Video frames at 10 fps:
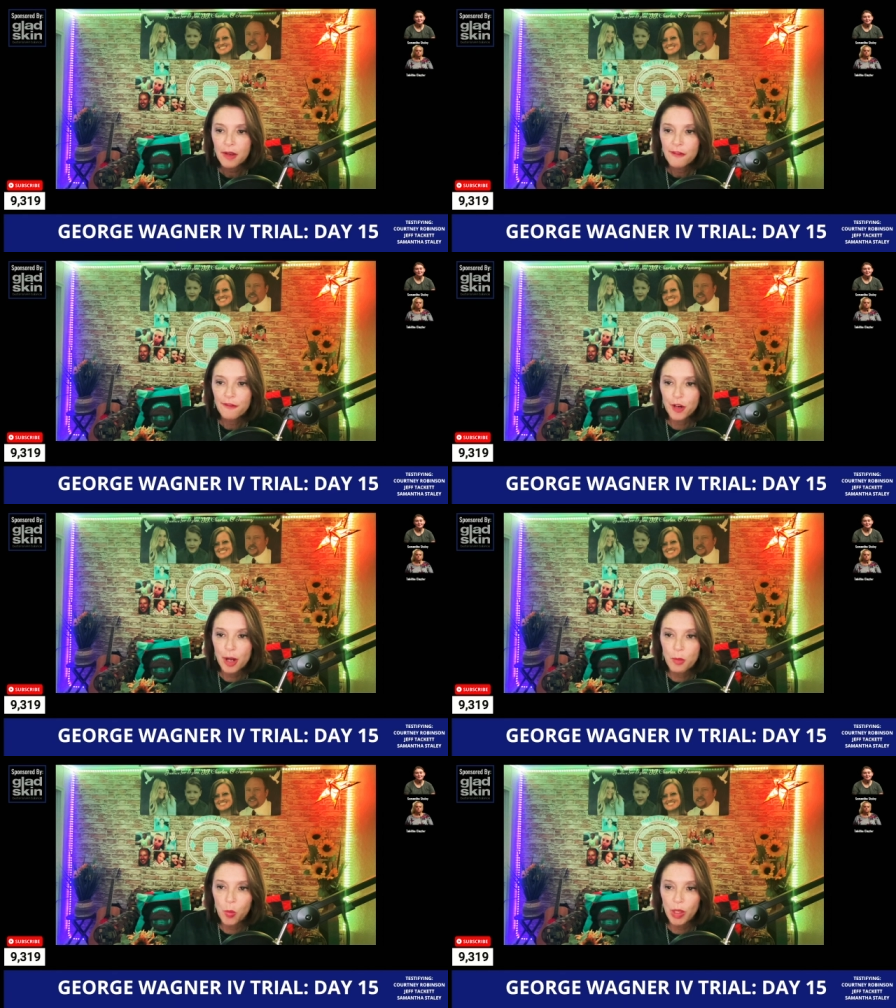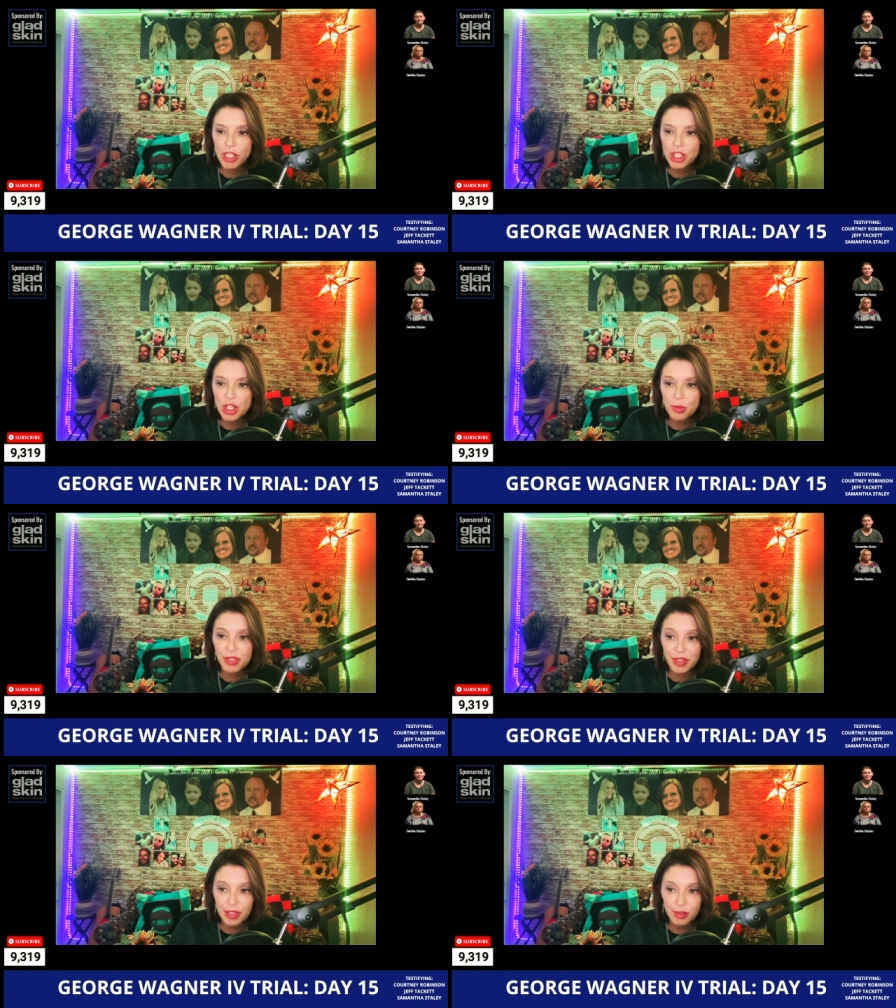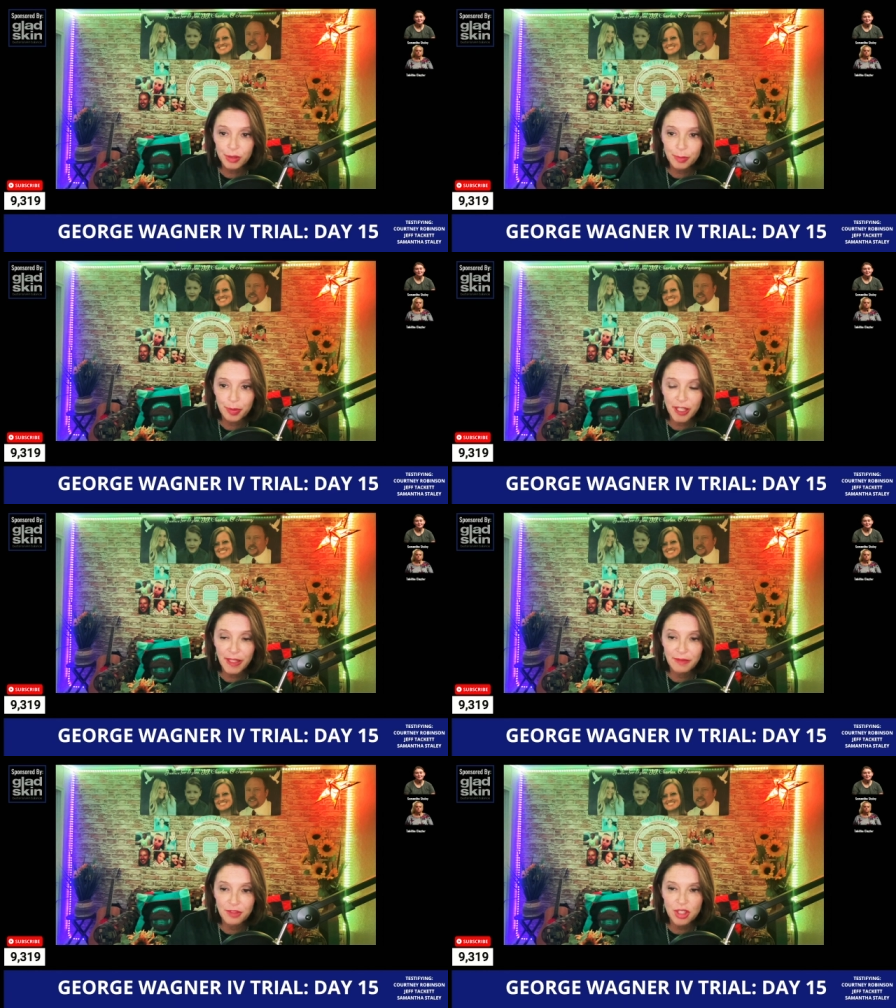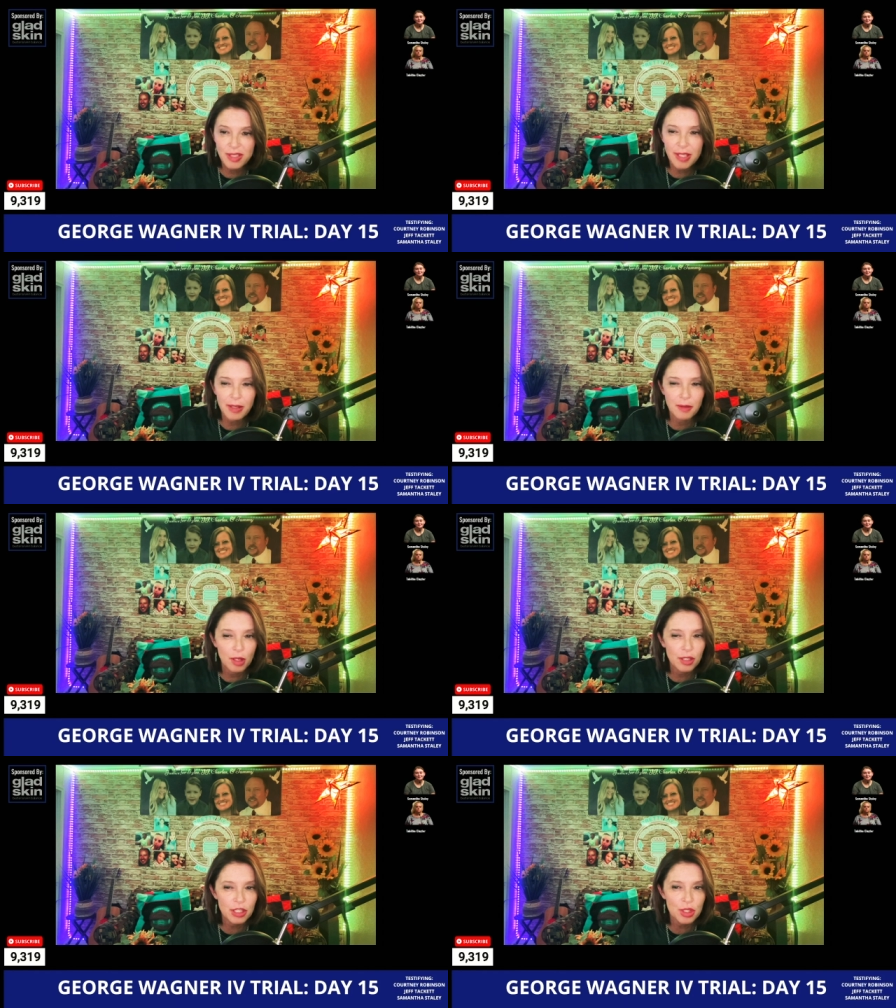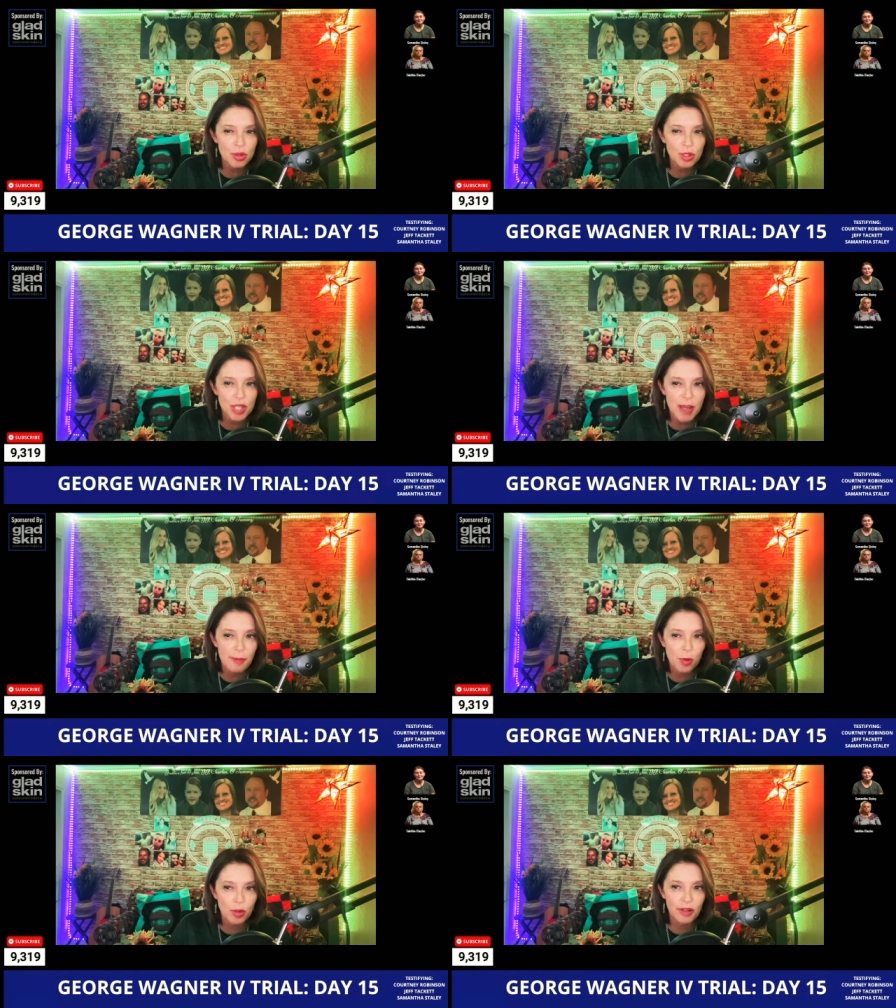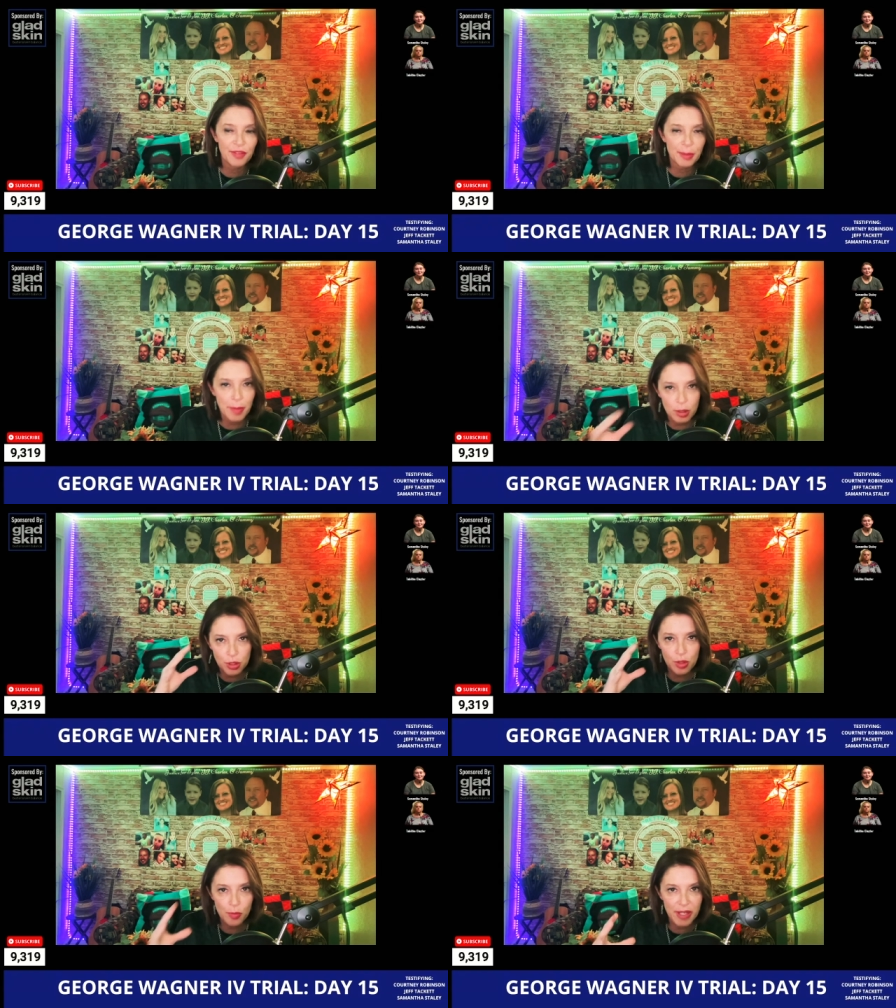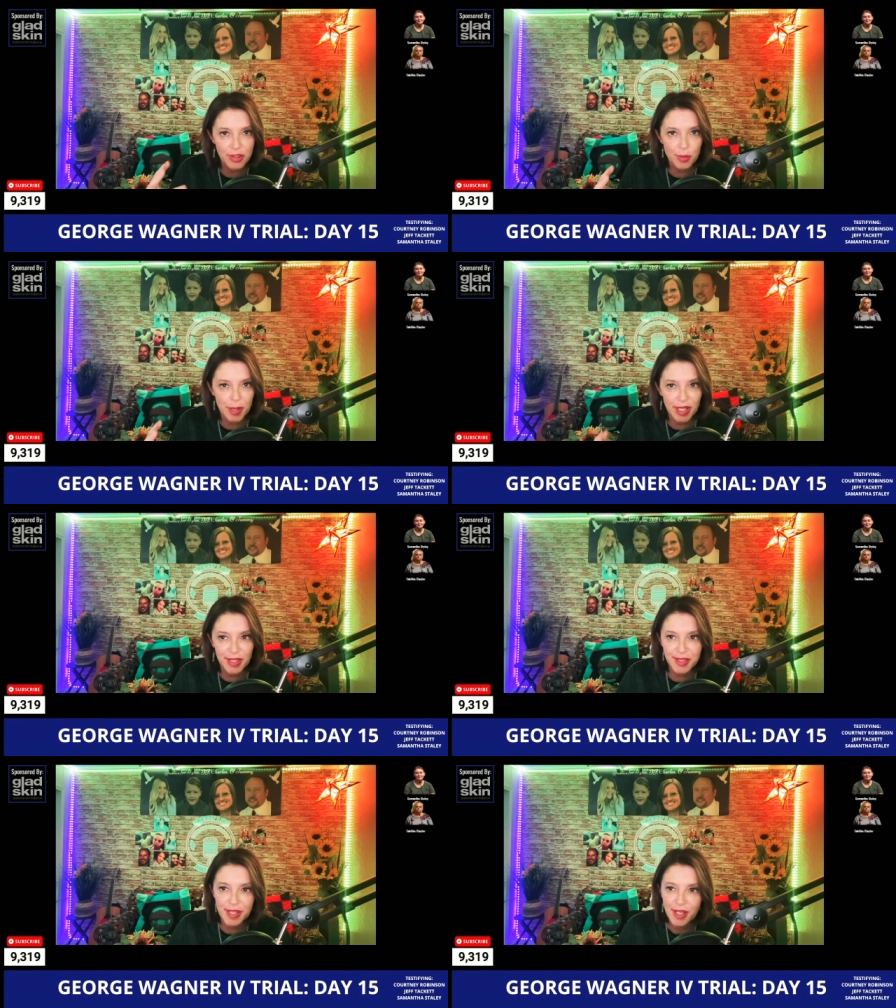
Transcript: from when she was little, but she said her and George had more of an emotional mental bond.